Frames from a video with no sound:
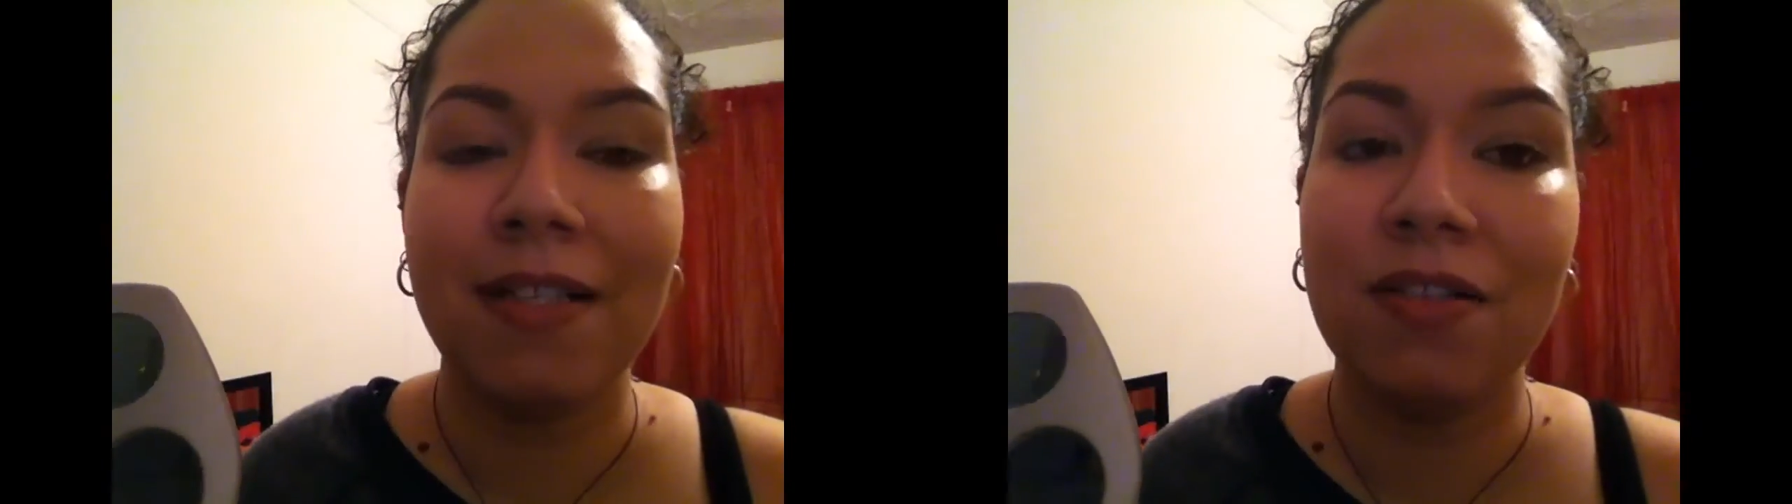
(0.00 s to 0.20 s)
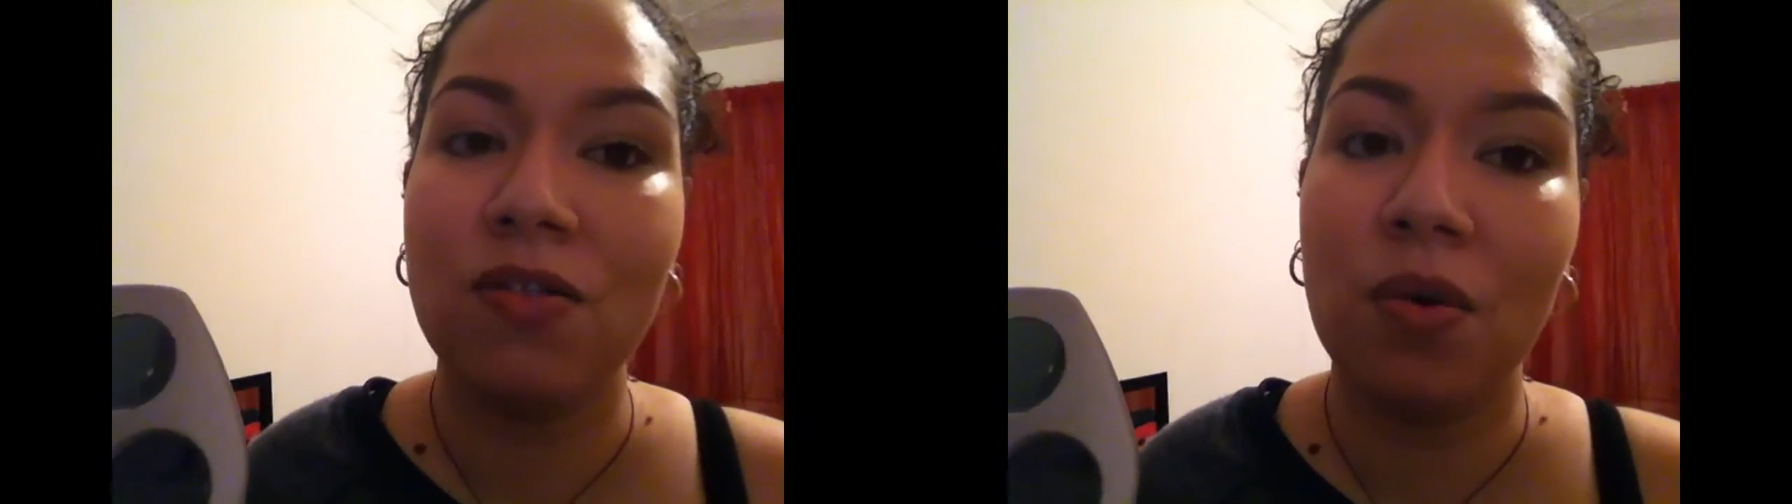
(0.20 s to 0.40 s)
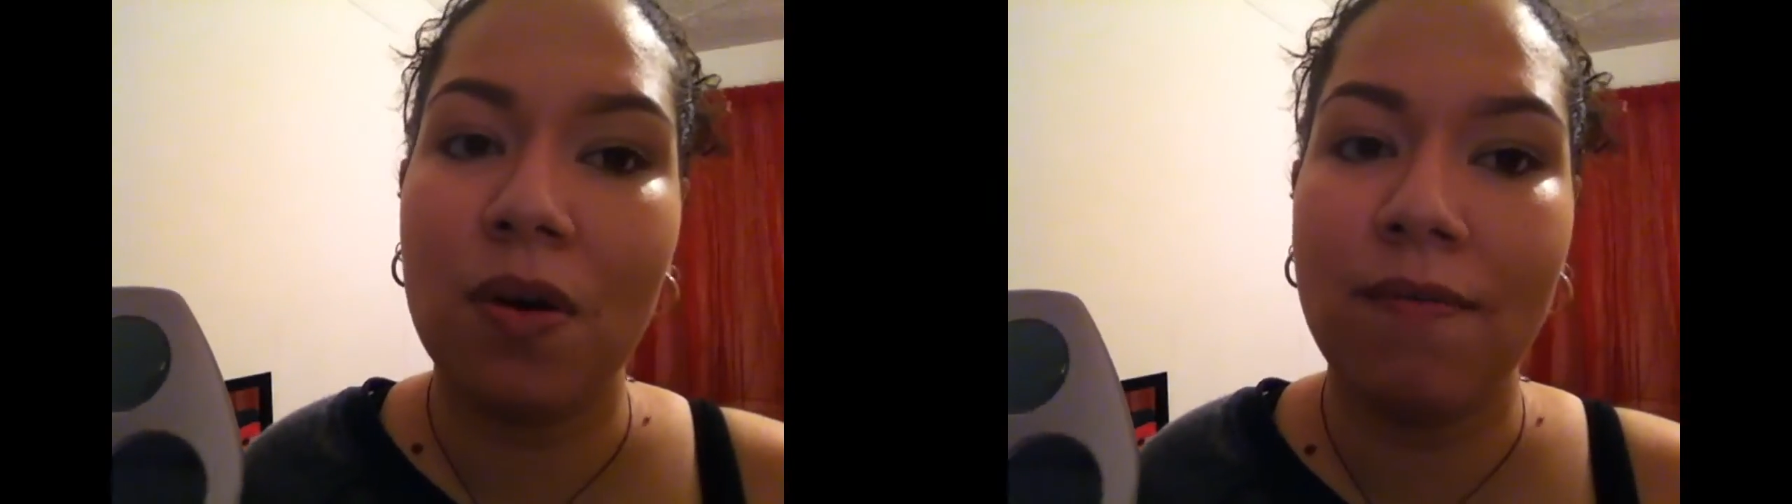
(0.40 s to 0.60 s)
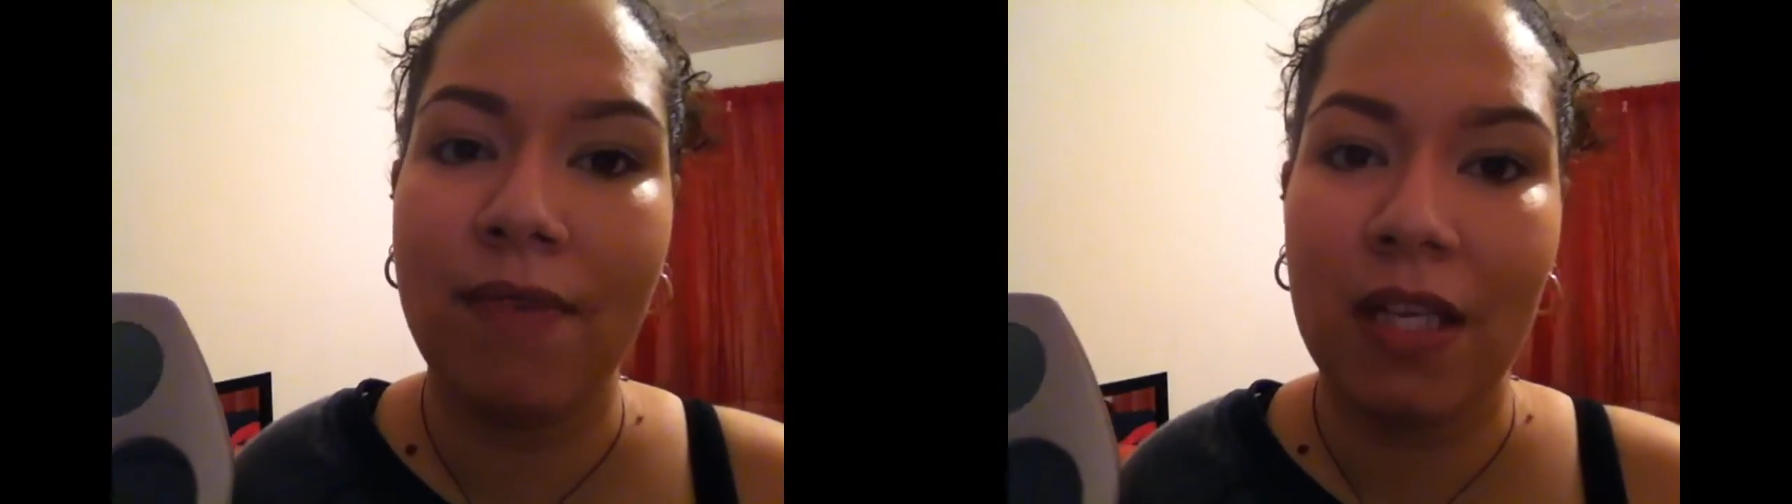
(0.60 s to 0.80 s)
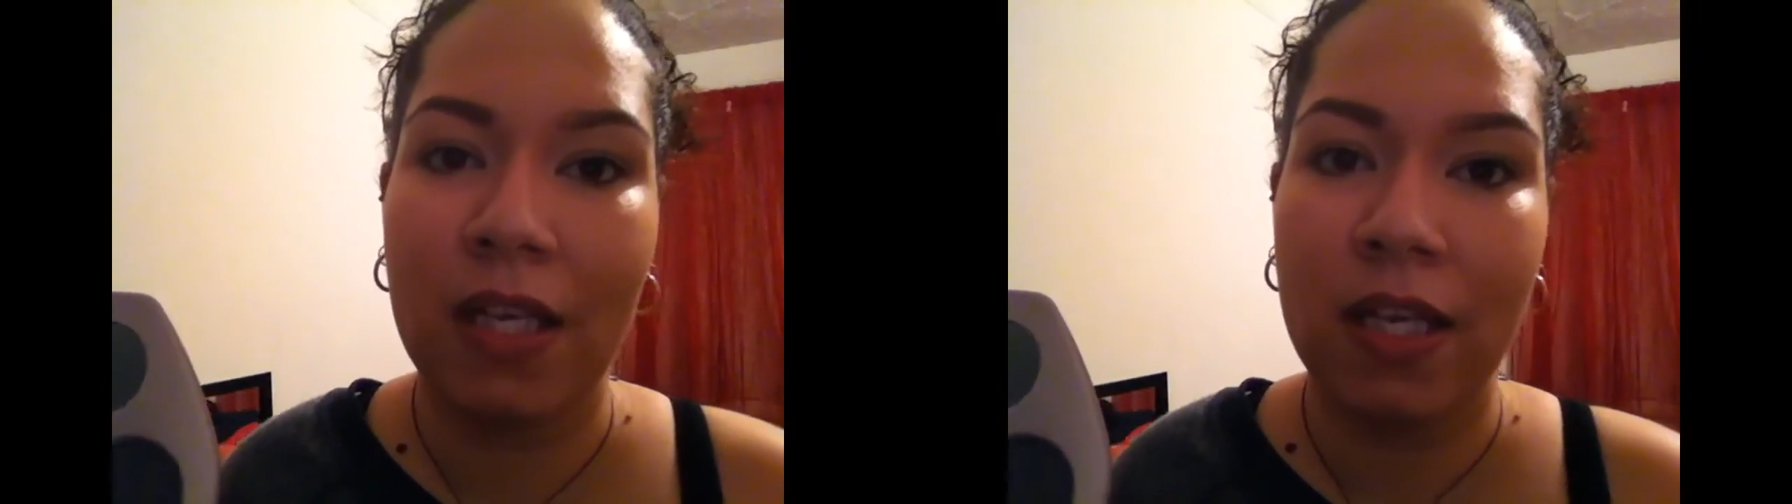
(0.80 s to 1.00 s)
it so
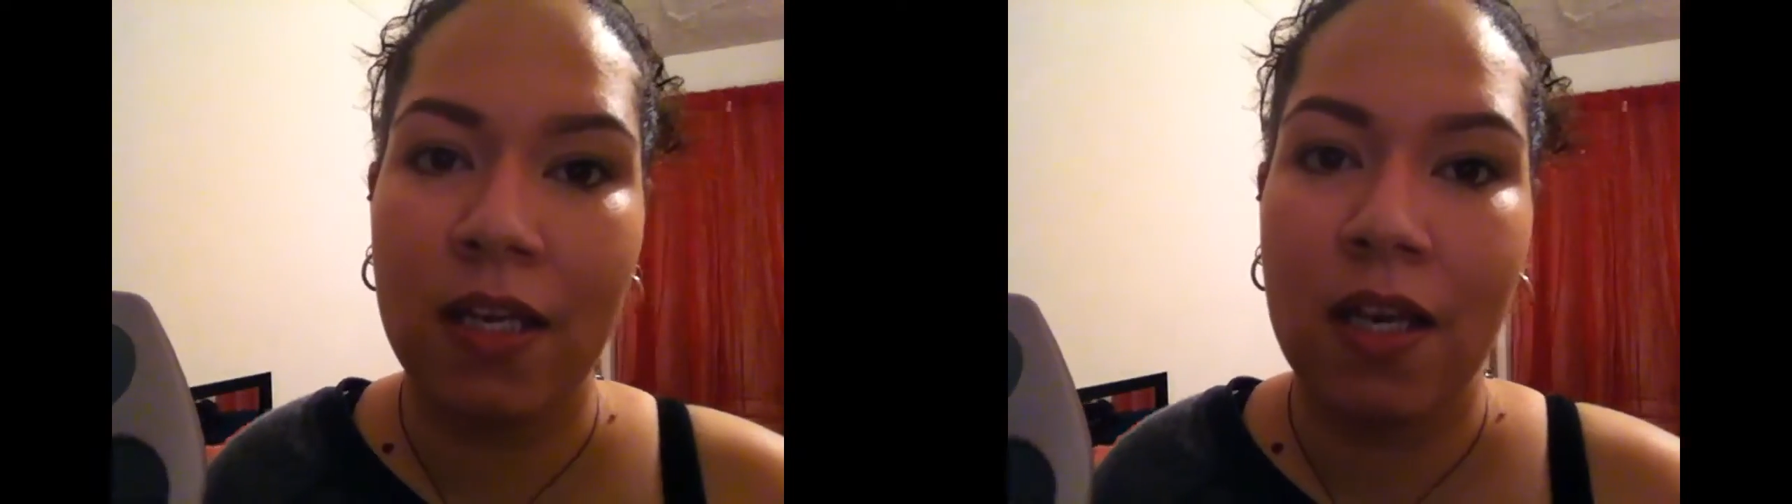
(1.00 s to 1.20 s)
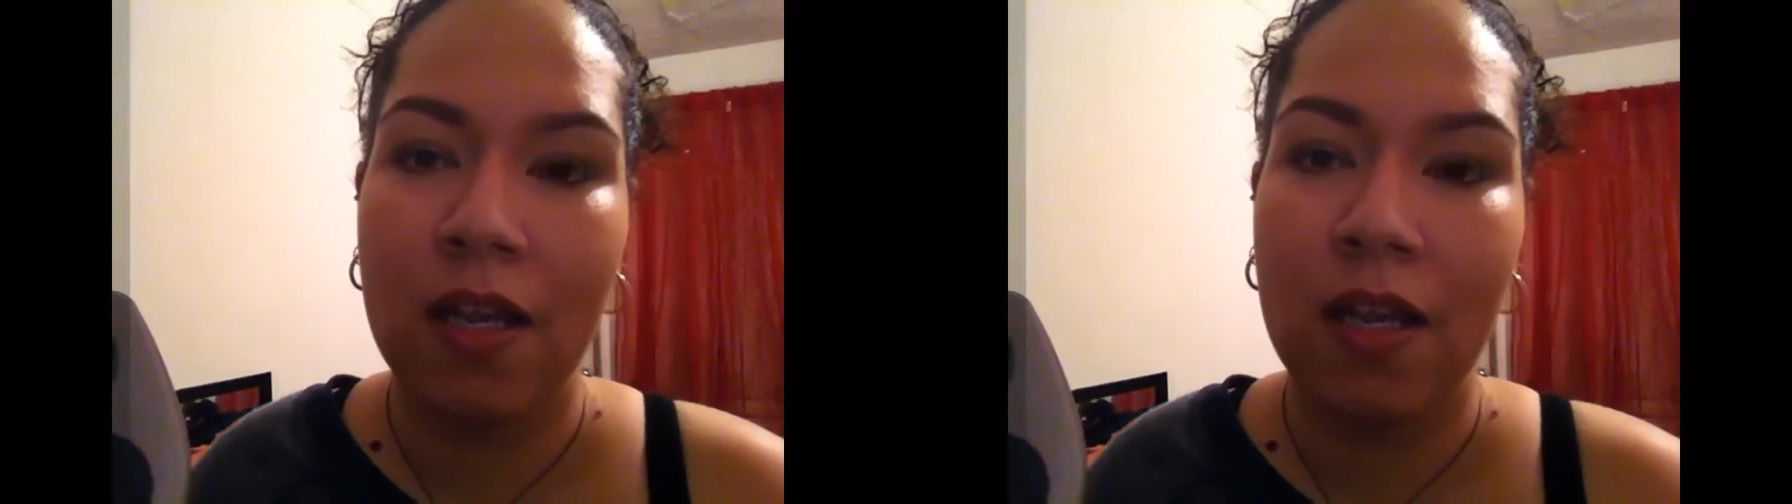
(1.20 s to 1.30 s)
convenient